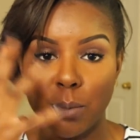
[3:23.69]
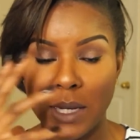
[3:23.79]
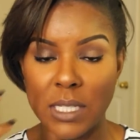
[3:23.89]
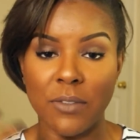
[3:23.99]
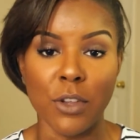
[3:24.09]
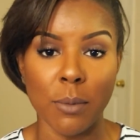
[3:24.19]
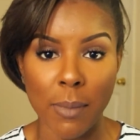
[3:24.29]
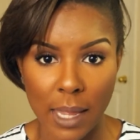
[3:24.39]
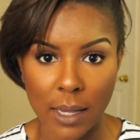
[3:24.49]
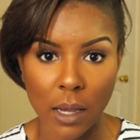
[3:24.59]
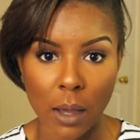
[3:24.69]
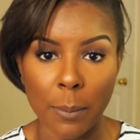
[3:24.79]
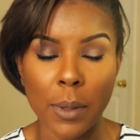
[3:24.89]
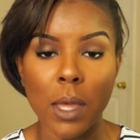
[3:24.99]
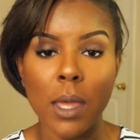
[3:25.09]
rest of your
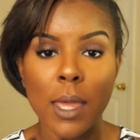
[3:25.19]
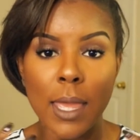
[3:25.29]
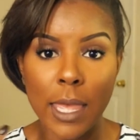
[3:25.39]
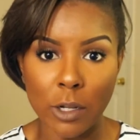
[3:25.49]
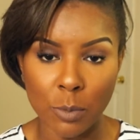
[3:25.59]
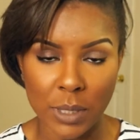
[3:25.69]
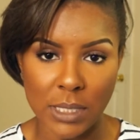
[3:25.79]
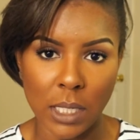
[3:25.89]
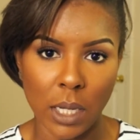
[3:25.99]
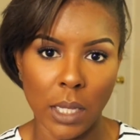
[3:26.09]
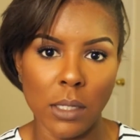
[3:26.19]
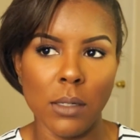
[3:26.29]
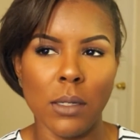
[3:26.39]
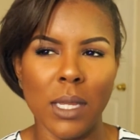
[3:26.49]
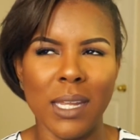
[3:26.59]
makeup, it'll be done.